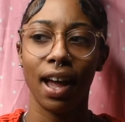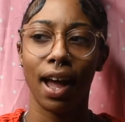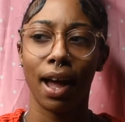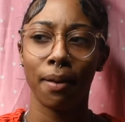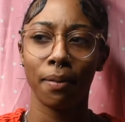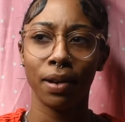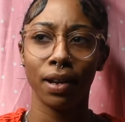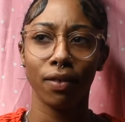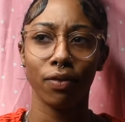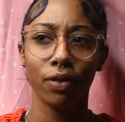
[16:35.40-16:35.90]
I
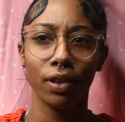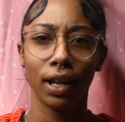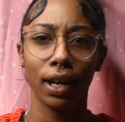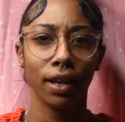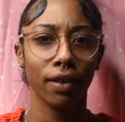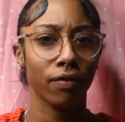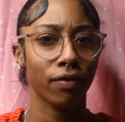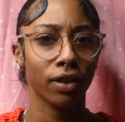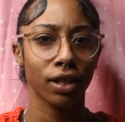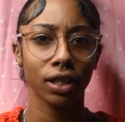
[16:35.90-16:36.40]
mean, I feel like
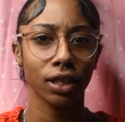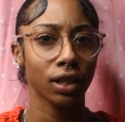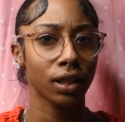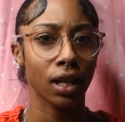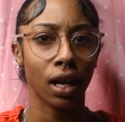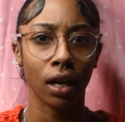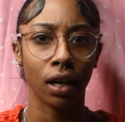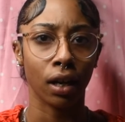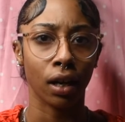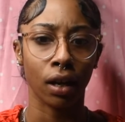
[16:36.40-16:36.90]
eventually
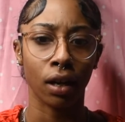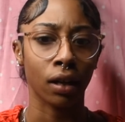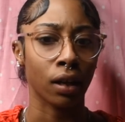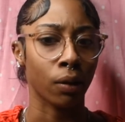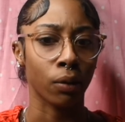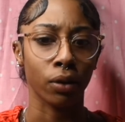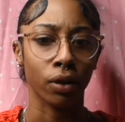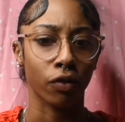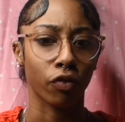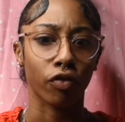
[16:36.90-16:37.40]
down the line I
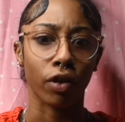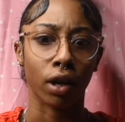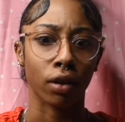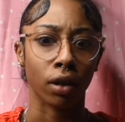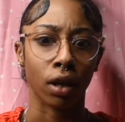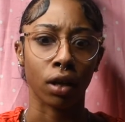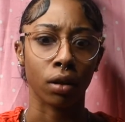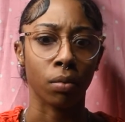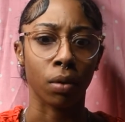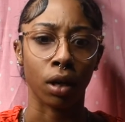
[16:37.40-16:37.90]
would have found
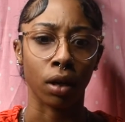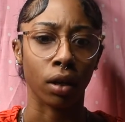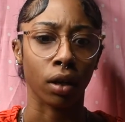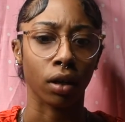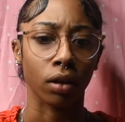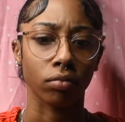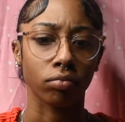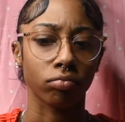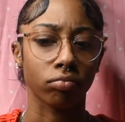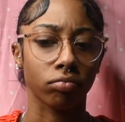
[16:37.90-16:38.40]
out about it.
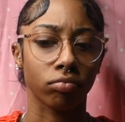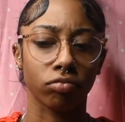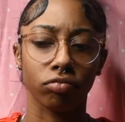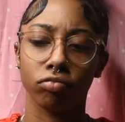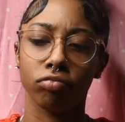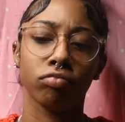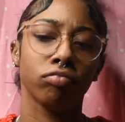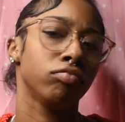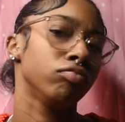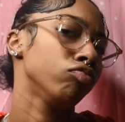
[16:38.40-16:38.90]

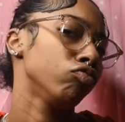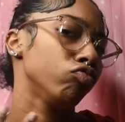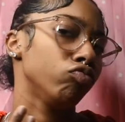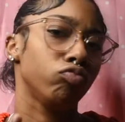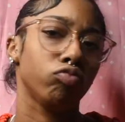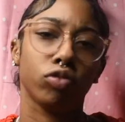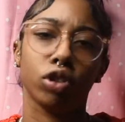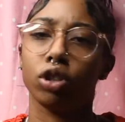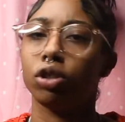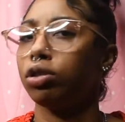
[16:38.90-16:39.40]

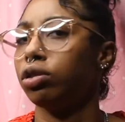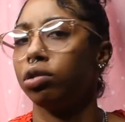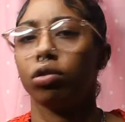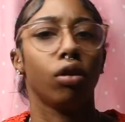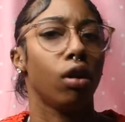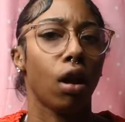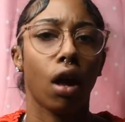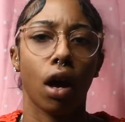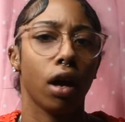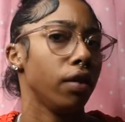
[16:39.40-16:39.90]
It's
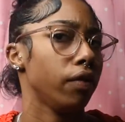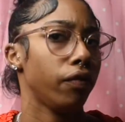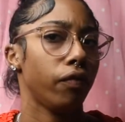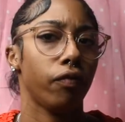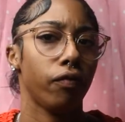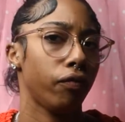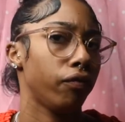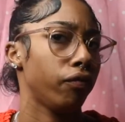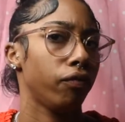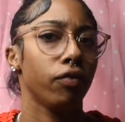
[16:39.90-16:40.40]

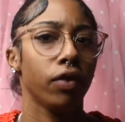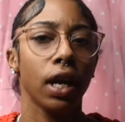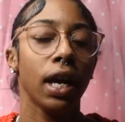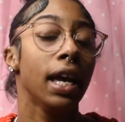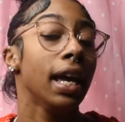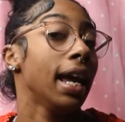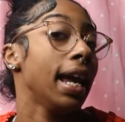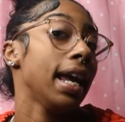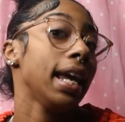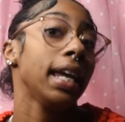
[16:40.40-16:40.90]
life.
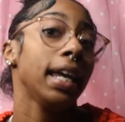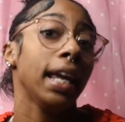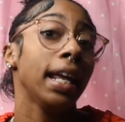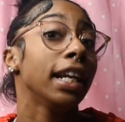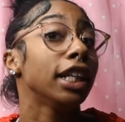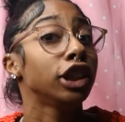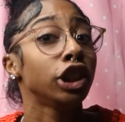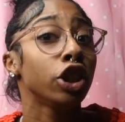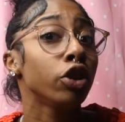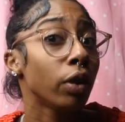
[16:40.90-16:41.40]

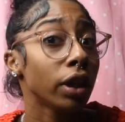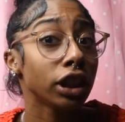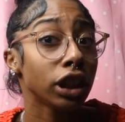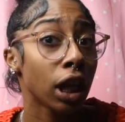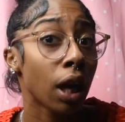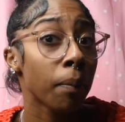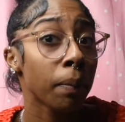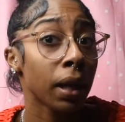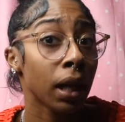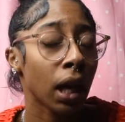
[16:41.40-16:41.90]
And the generation
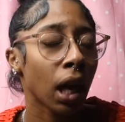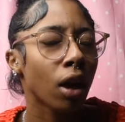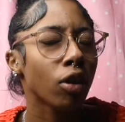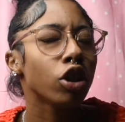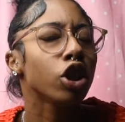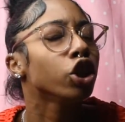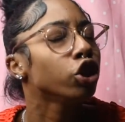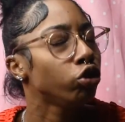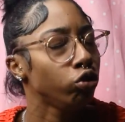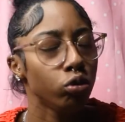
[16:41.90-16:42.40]
I'm in now,
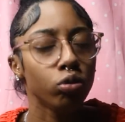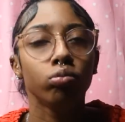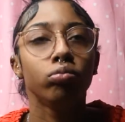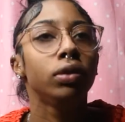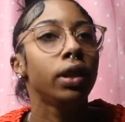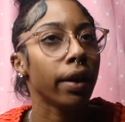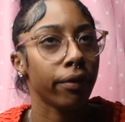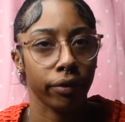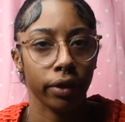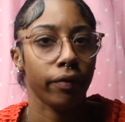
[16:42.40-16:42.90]
you
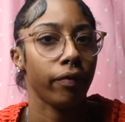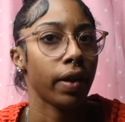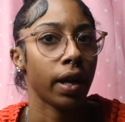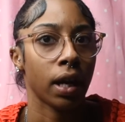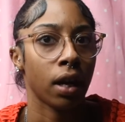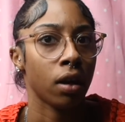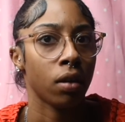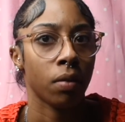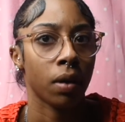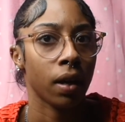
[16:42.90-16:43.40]
definitely find
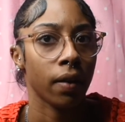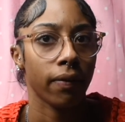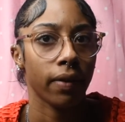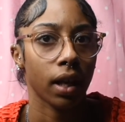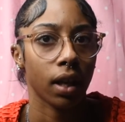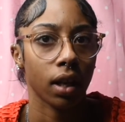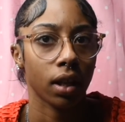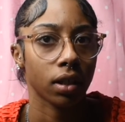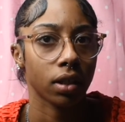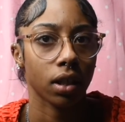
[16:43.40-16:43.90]
out about it
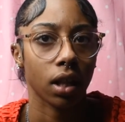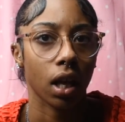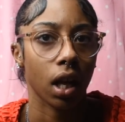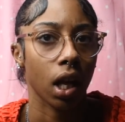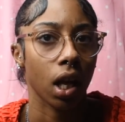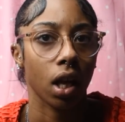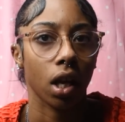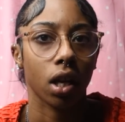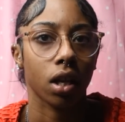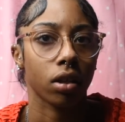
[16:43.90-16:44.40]
fast.
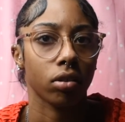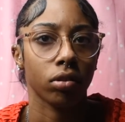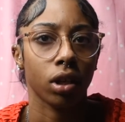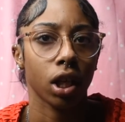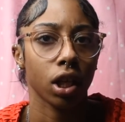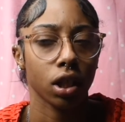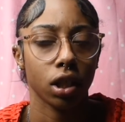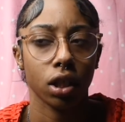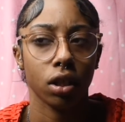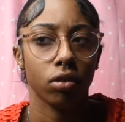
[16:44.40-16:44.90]
Like,
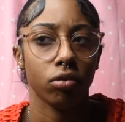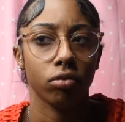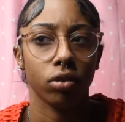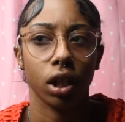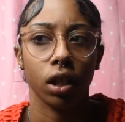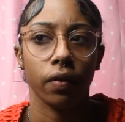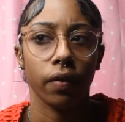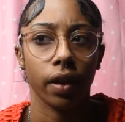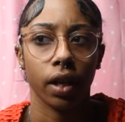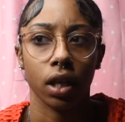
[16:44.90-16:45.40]
there's no
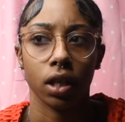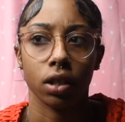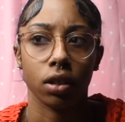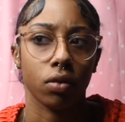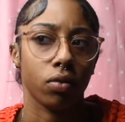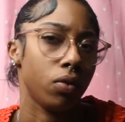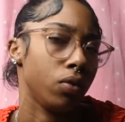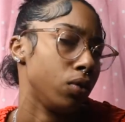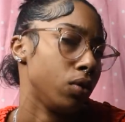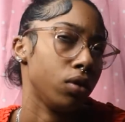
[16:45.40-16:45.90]
if,
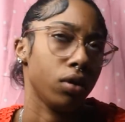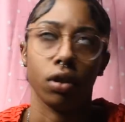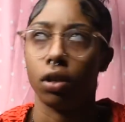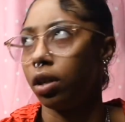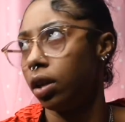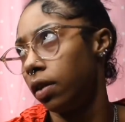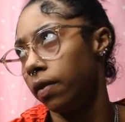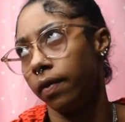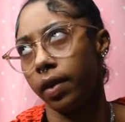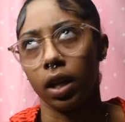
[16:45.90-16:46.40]

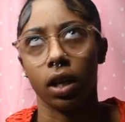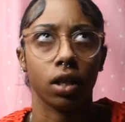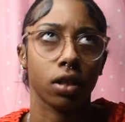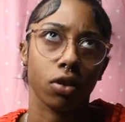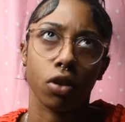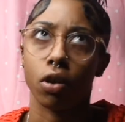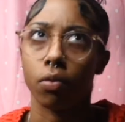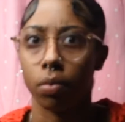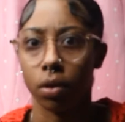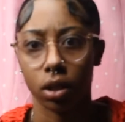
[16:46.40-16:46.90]
ands,
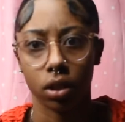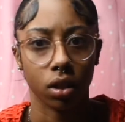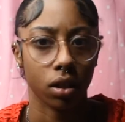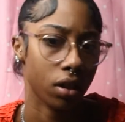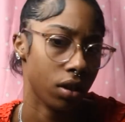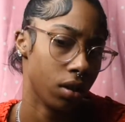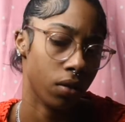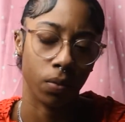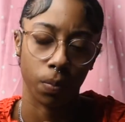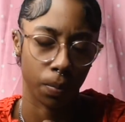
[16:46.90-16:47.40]
or
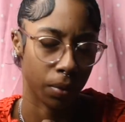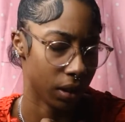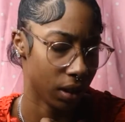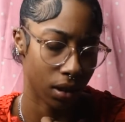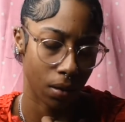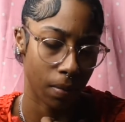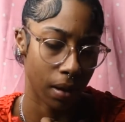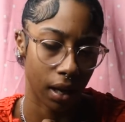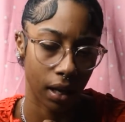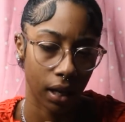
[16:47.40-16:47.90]
buts
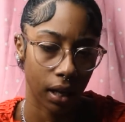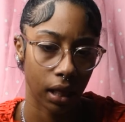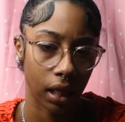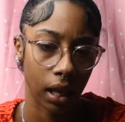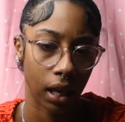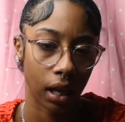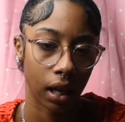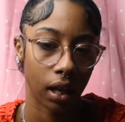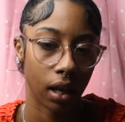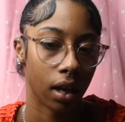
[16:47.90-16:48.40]
about it.
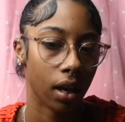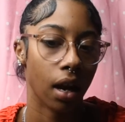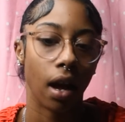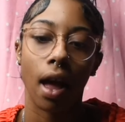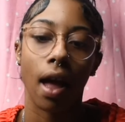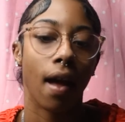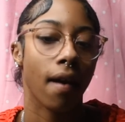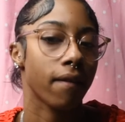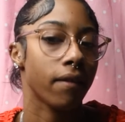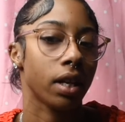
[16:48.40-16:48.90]
Like,
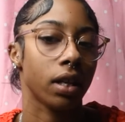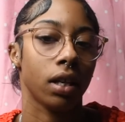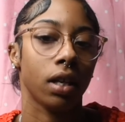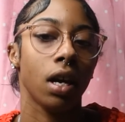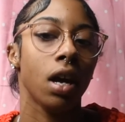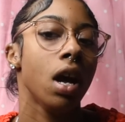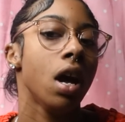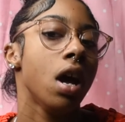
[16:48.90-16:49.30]
I have a